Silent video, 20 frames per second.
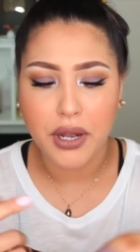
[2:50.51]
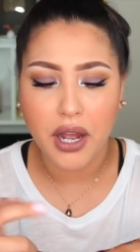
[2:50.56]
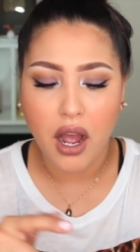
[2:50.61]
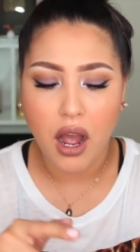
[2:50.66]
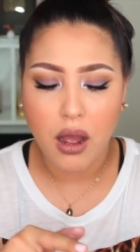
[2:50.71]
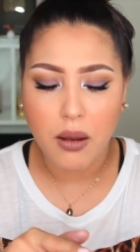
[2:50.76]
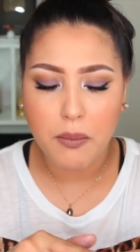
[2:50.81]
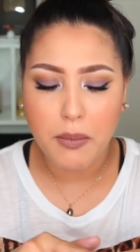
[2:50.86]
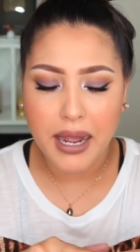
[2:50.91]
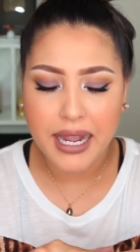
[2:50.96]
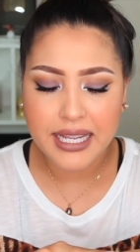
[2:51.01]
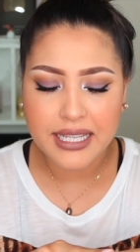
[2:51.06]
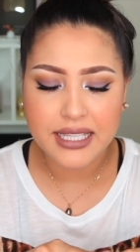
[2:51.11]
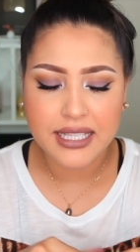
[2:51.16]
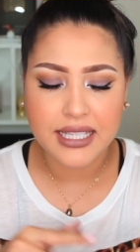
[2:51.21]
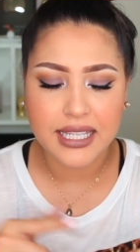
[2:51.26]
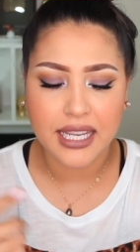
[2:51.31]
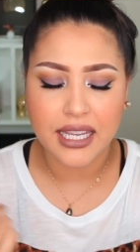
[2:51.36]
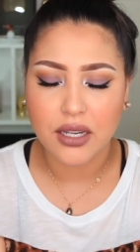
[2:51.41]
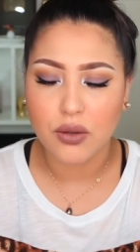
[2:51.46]
But on my
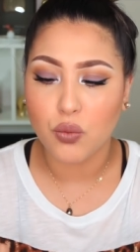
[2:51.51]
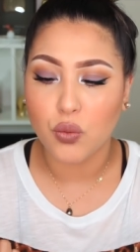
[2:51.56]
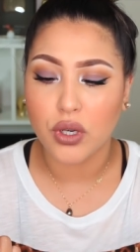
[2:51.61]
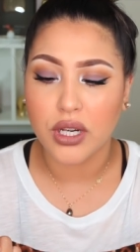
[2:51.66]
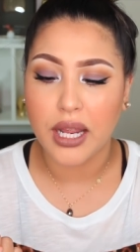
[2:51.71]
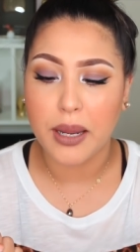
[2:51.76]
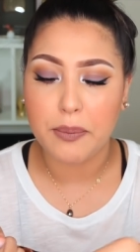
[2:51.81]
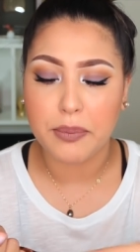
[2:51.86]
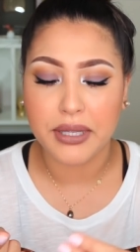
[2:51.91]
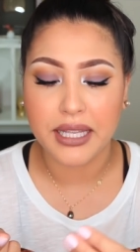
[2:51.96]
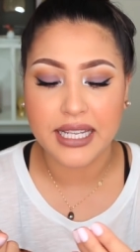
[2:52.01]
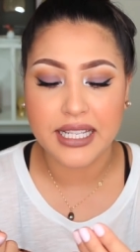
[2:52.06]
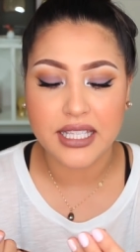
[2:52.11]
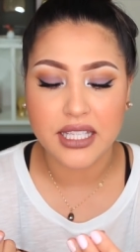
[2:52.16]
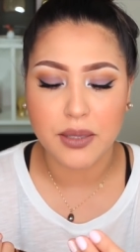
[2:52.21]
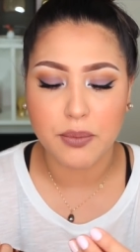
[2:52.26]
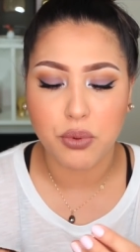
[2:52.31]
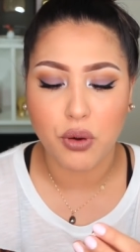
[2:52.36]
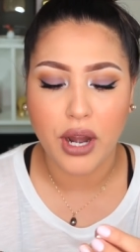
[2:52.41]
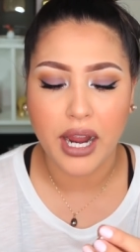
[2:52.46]
skin, when I
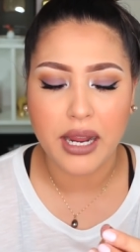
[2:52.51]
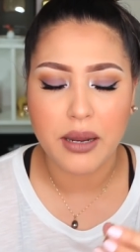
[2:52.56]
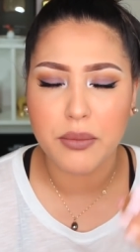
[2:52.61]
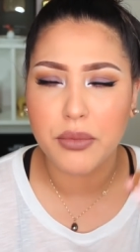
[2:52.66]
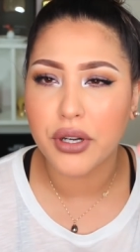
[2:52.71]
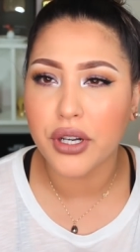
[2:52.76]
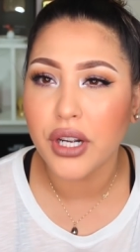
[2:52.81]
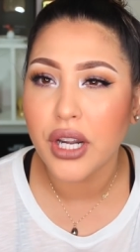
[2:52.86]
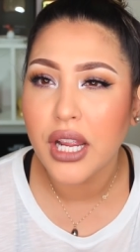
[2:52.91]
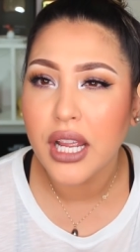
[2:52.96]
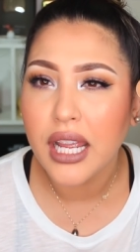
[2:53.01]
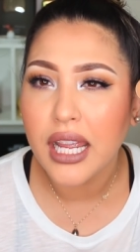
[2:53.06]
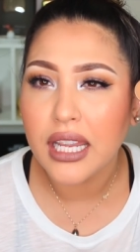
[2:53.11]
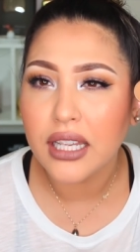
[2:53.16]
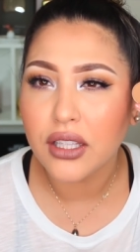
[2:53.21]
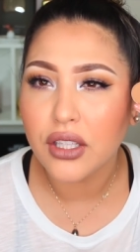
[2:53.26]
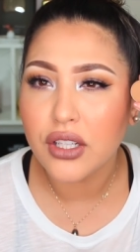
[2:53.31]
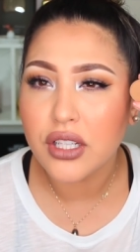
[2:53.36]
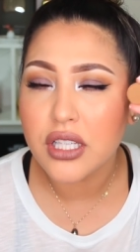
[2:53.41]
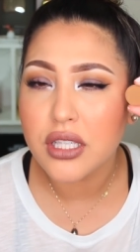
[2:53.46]
place the primer,
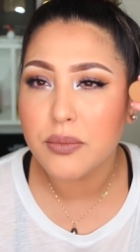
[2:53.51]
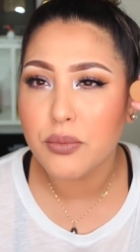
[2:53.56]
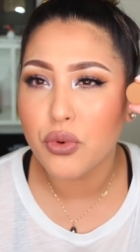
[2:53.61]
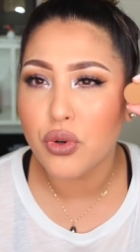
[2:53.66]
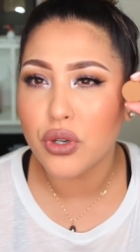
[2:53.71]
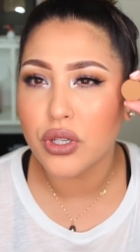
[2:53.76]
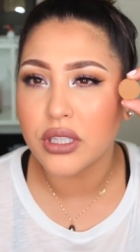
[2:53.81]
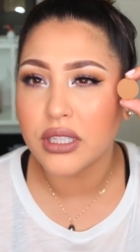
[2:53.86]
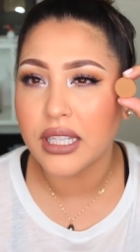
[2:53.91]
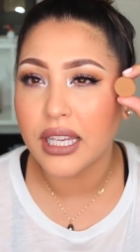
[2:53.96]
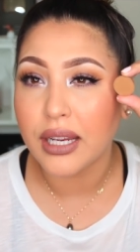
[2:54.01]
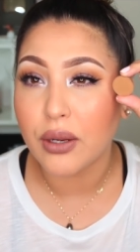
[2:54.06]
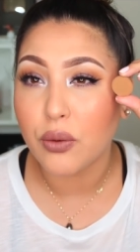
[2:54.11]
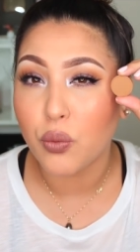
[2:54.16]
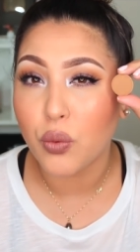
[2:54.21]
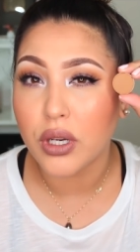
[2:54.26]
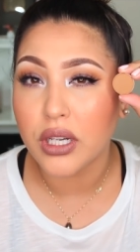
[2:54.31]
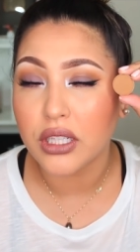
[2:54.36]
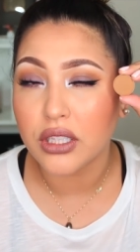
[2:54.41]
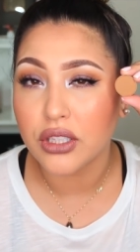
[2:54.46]
it looks more like
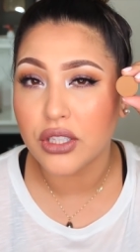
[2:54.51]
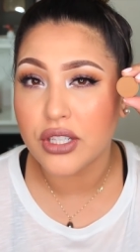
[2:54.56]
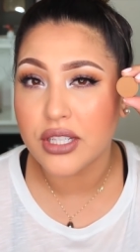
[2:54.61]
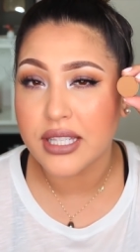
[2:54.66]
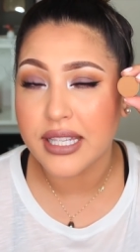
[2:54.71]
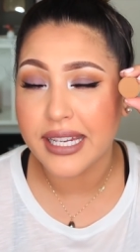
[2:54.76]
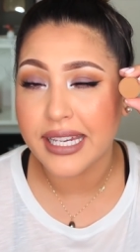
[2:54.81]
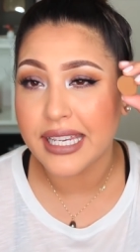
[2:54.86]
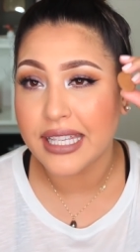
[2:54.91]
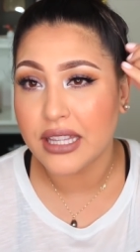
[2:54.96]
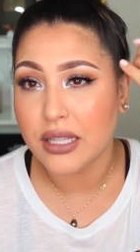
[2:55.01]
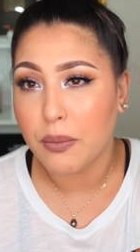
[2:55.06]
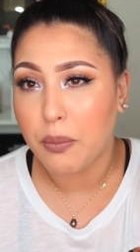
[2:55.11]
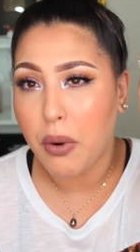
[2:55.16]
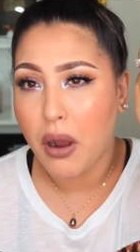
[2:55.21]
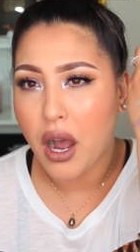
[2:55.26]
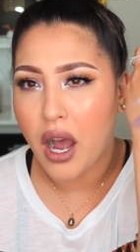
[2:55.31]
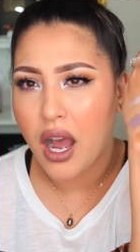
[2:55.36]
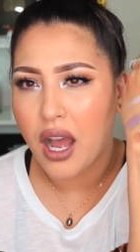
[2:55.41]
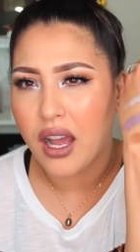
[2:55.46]
what it looks like in the
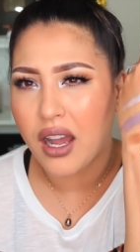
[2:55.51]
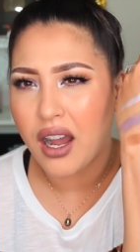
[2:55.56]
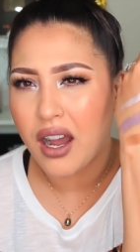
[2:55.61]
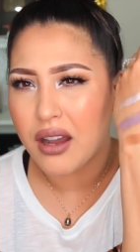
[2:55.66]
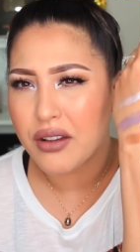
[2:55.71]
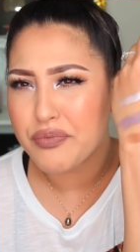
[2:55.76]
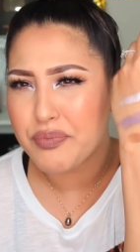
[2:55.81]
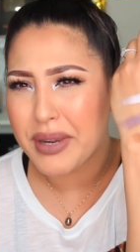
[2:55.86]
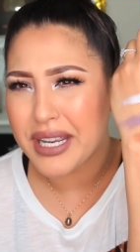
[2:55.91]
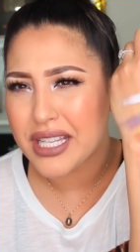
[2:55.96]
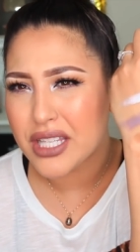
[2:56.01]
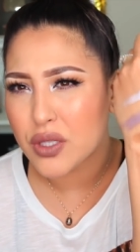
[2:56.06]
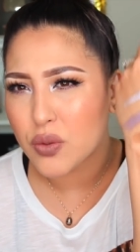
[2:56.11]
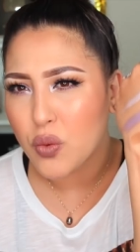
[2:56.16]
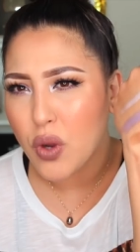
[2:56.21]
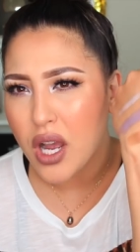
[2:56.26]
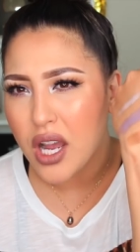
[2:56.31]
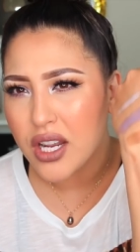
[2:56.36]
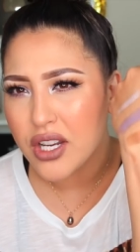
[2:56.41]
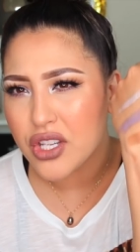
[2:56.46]
pot. Uh, my
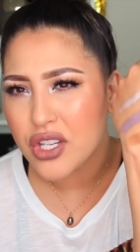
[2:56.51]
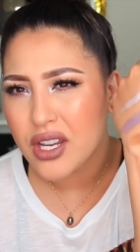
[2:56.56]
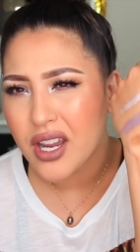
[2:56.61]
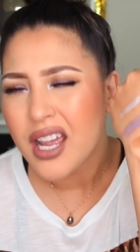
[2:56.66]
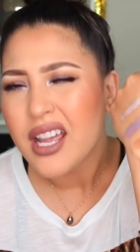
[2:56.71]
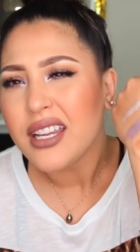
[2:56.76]
swatch,